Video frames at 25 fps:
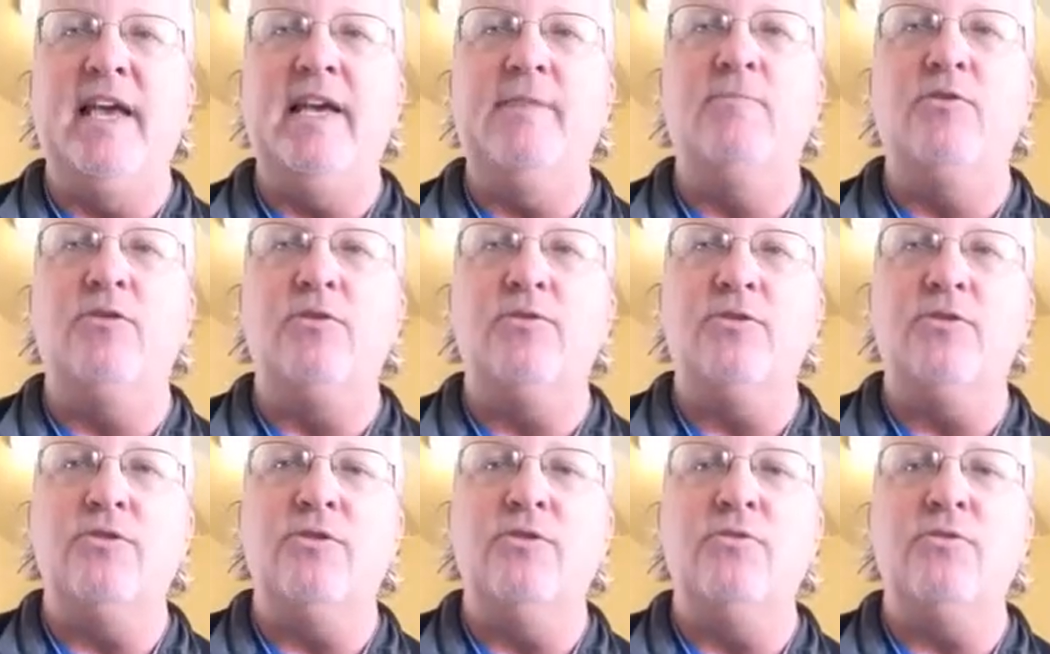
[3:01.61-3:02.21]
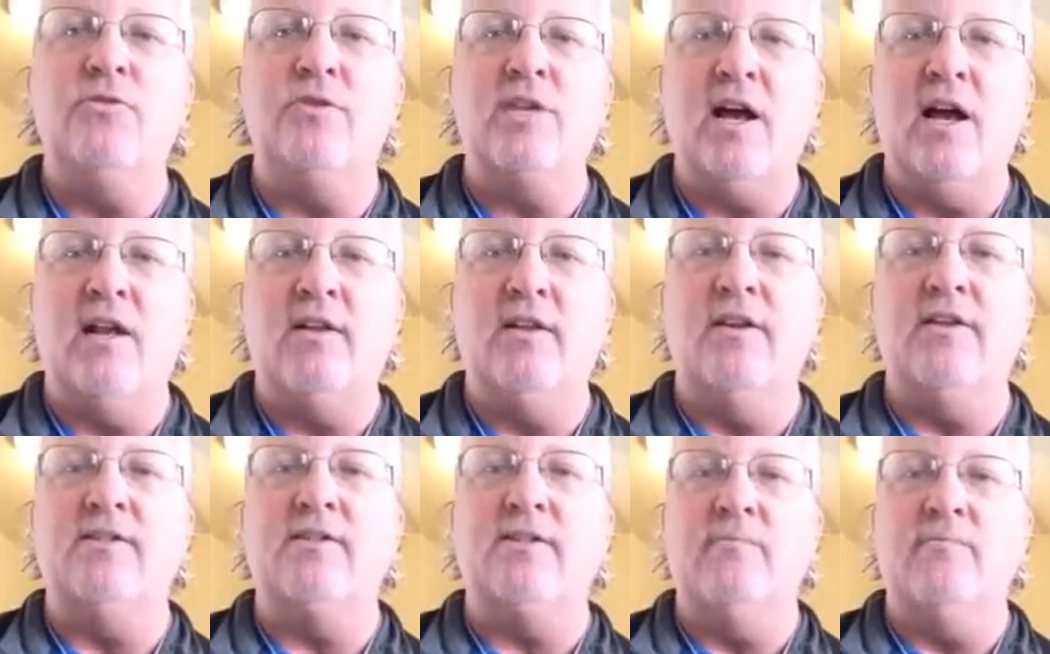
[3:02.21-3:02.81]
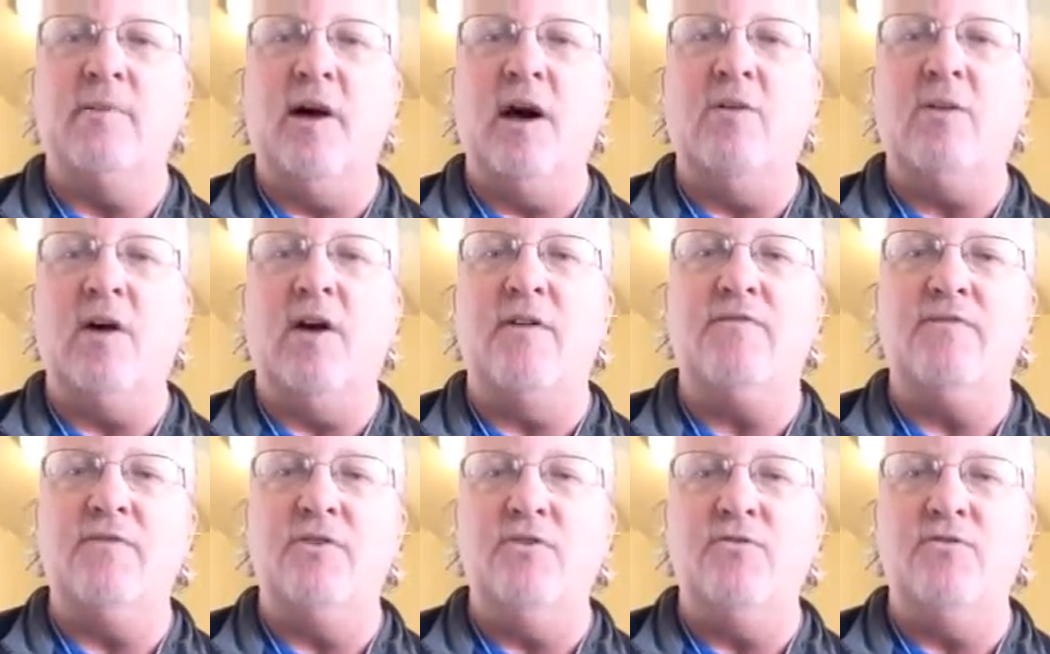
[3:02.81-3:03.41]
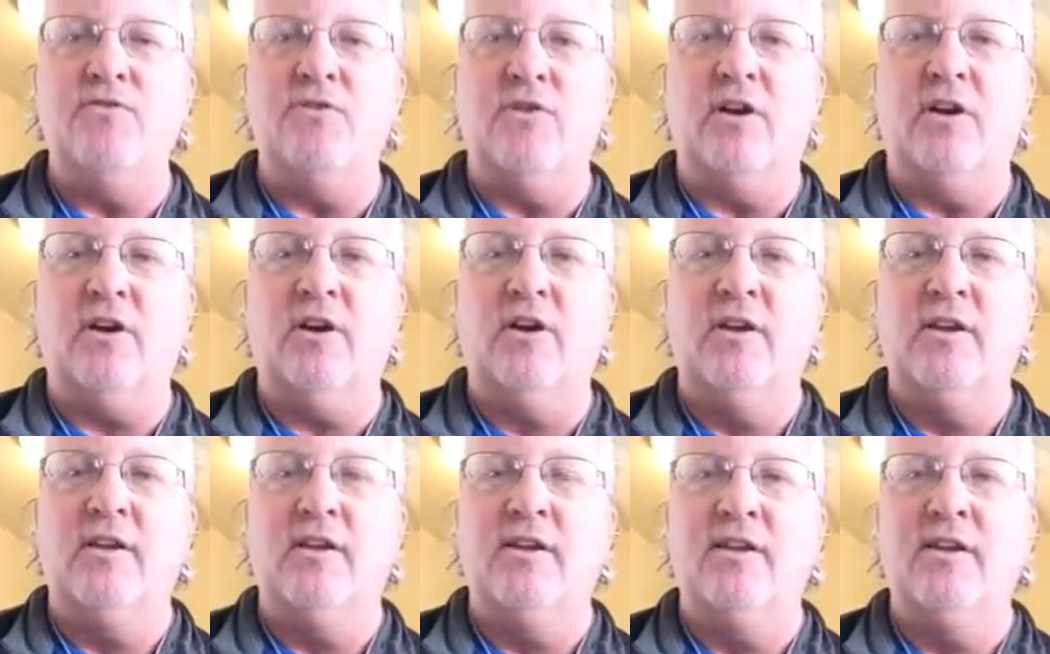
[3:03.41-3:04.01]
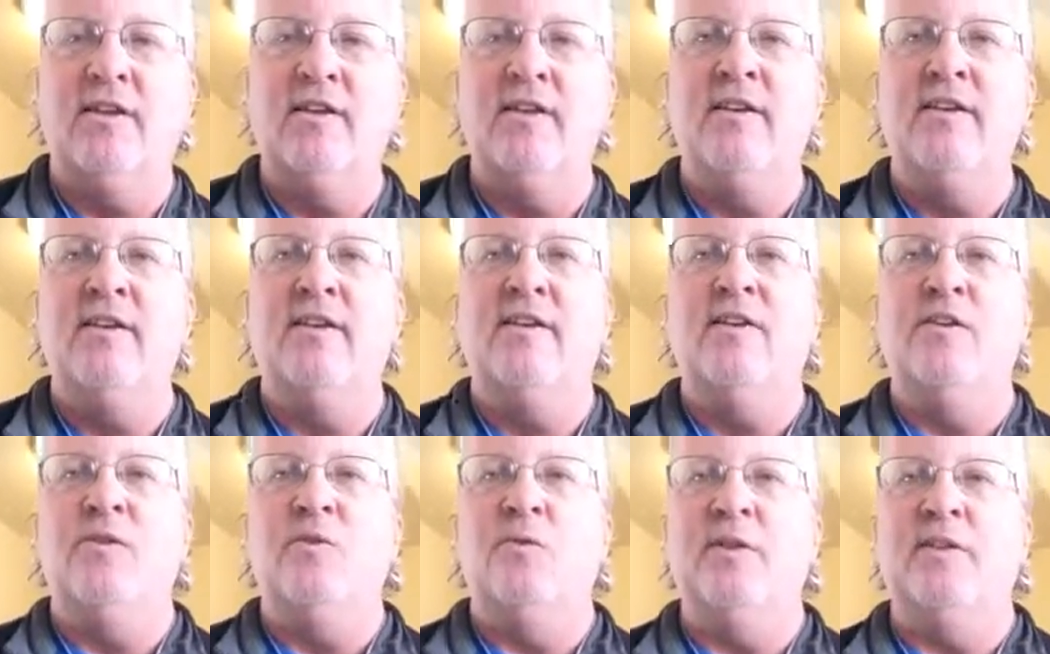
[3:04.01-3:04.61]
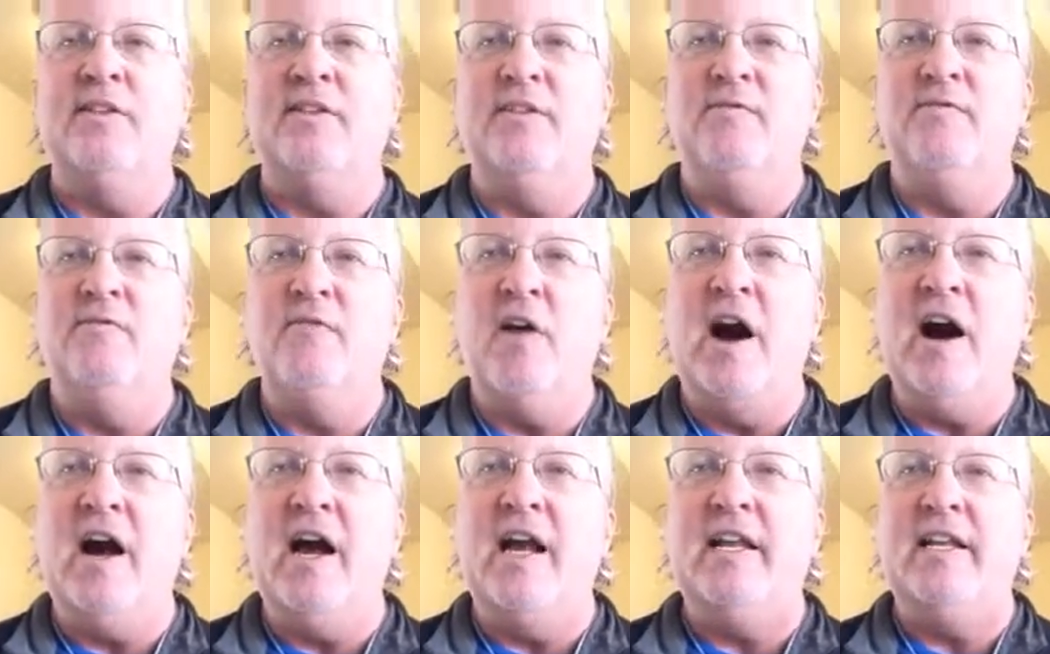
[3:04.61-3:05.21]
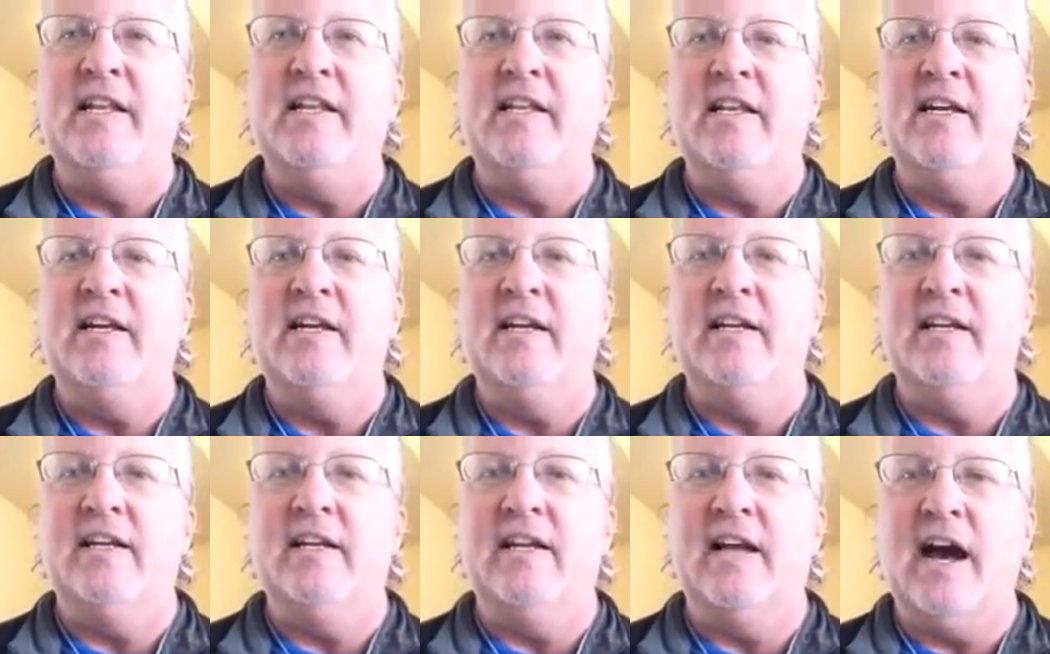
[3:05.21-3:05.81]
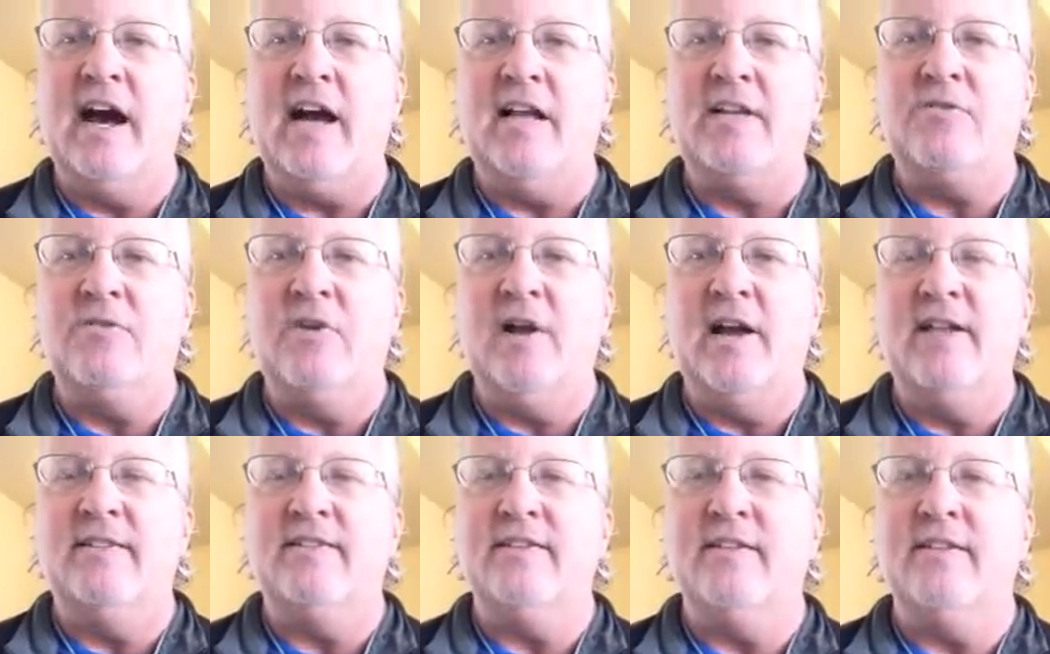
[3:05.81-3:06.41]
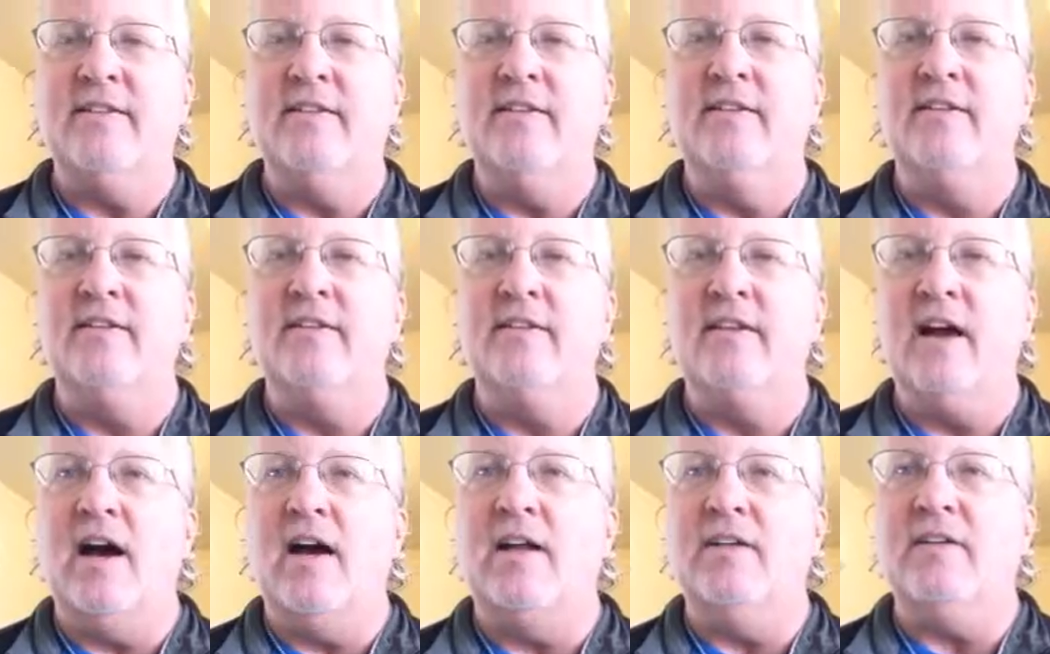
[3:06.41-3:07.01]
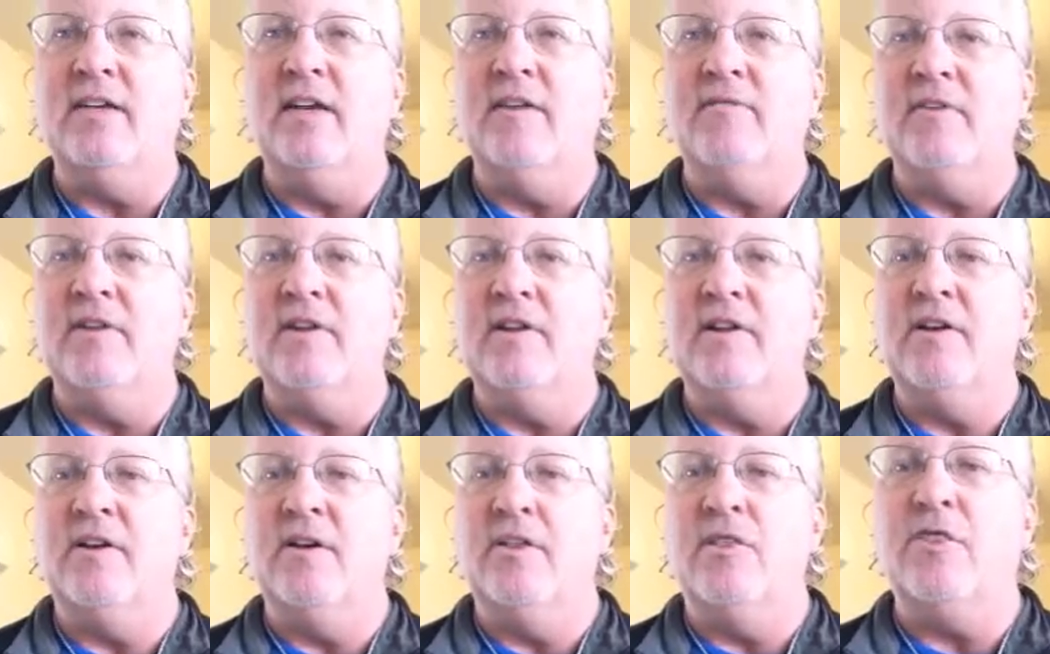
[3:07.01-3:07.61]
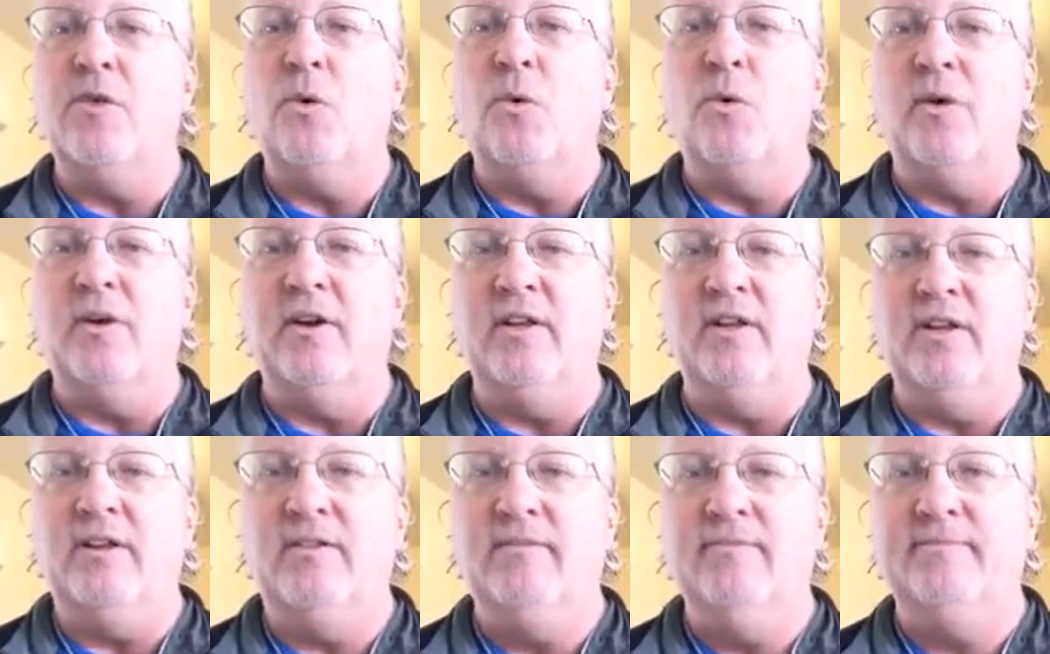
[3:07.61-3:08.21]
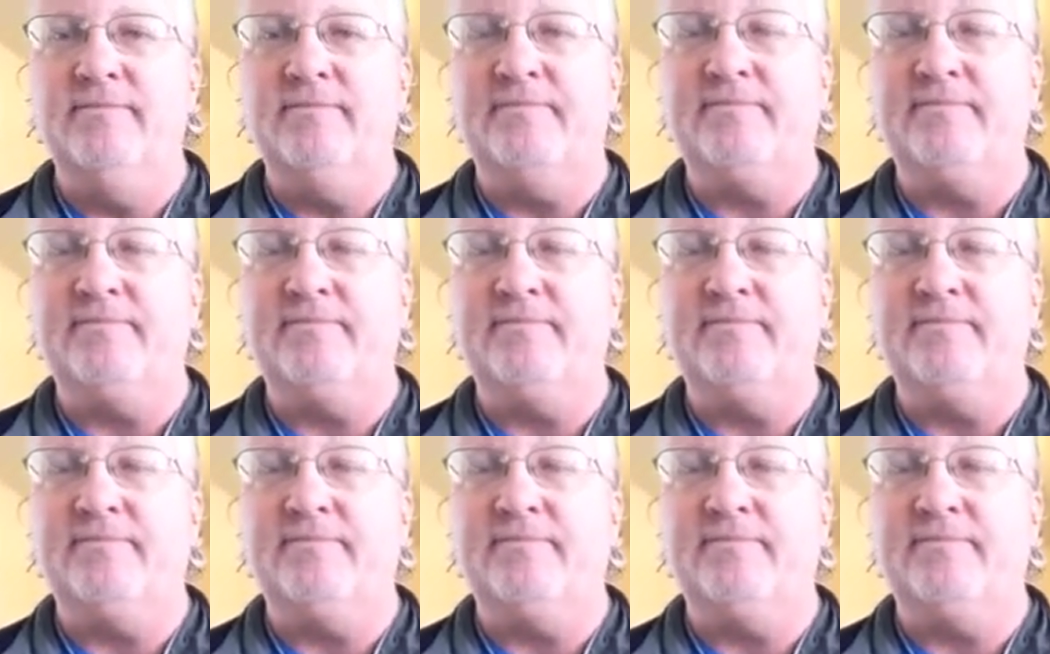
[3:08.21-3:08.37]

able to tell us about our future with divine, God-granted, God-given authority?